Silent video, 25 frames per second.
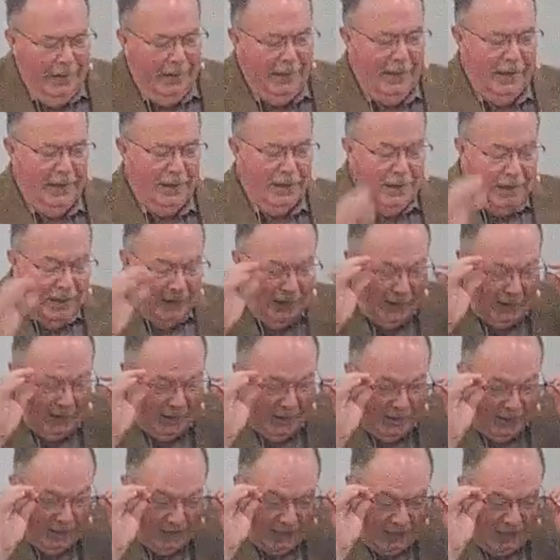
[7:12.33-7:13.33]
And
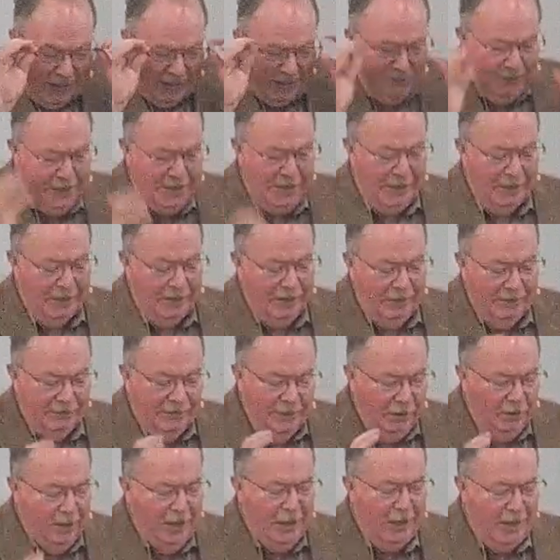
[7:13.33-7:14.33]
he, gives a, a,
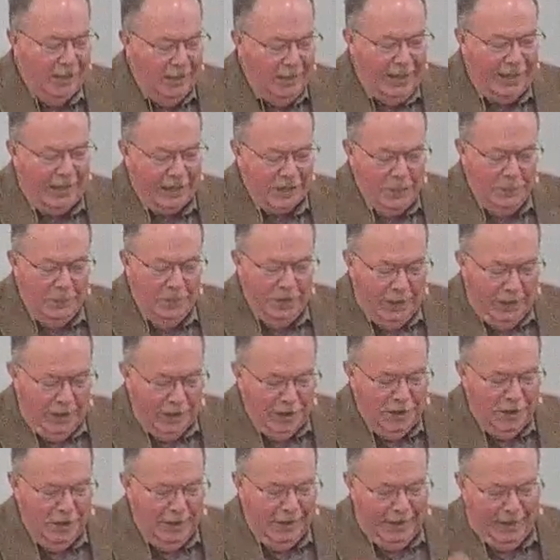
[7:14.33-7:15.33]
very good
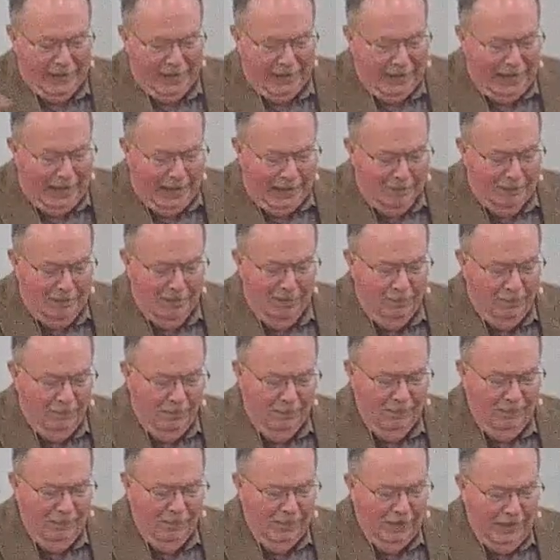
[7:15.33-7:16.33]
explanation, and I'm,
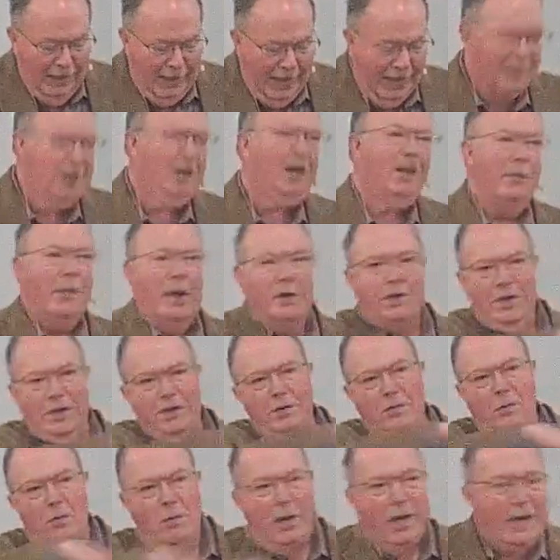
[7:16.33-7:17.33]
I thought about
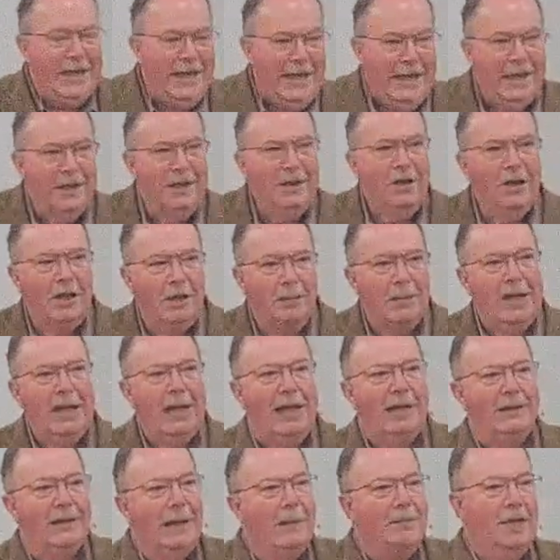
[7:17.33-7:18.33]
just reading it to you, but
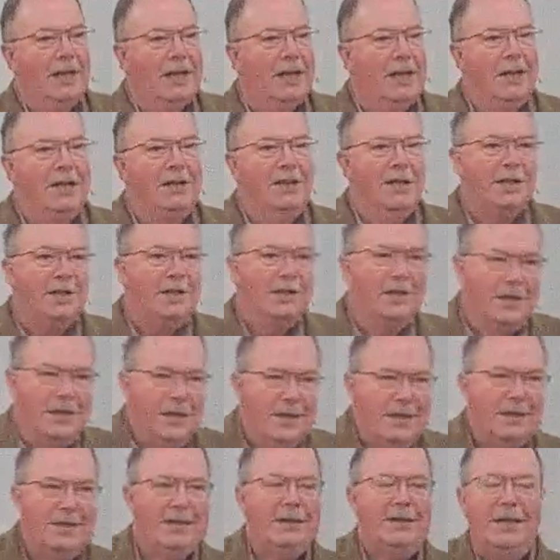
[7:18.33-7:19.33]
I, I'm going to just
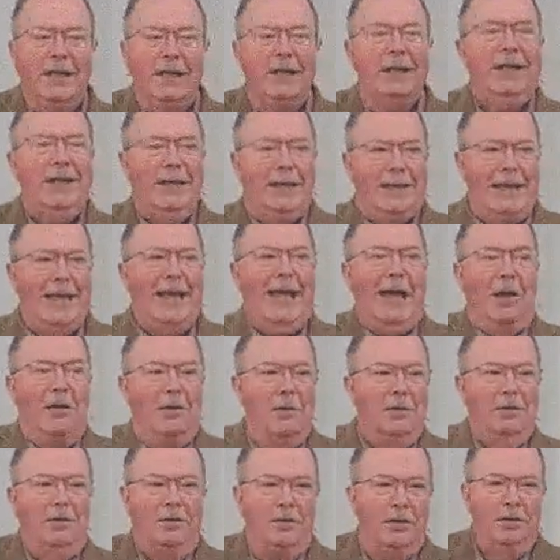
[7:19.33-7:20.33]
distill it
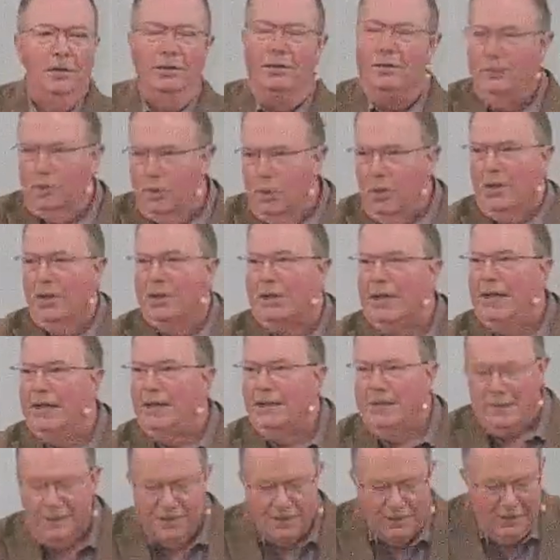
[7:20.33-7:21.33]
down to short
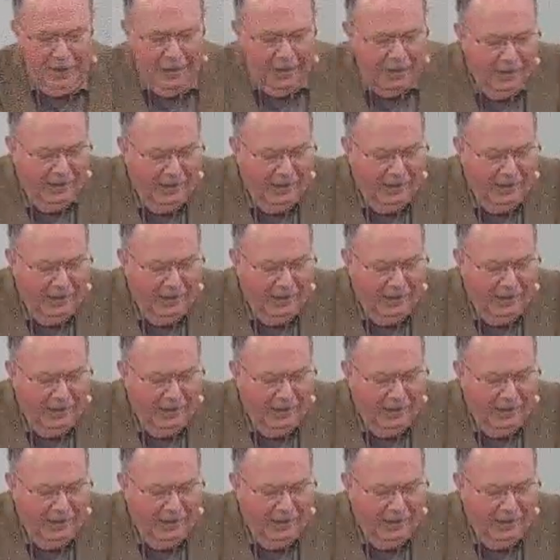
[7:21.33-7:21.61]
sentences.